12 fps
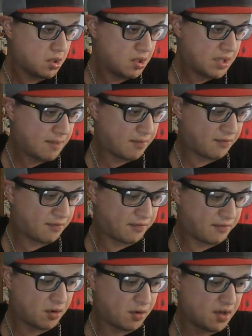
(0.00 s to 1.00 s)
number
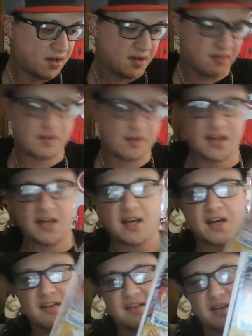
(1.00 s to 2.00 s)
4 right here,
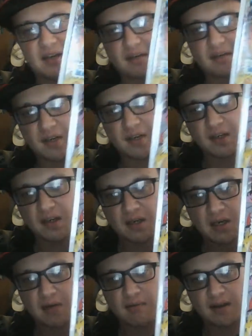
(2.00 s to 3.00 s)
just the cover
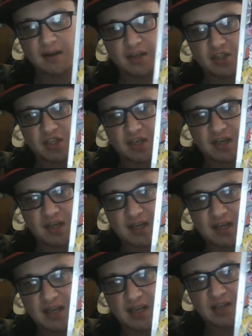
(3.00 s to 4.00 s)
with the
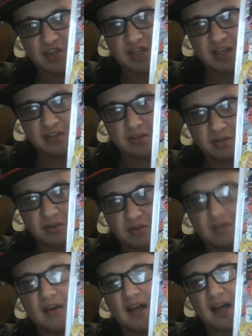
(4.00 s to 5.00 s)
Juggernaut and
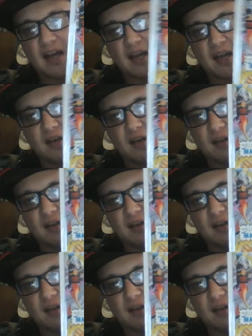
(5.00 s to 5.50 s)
J2 and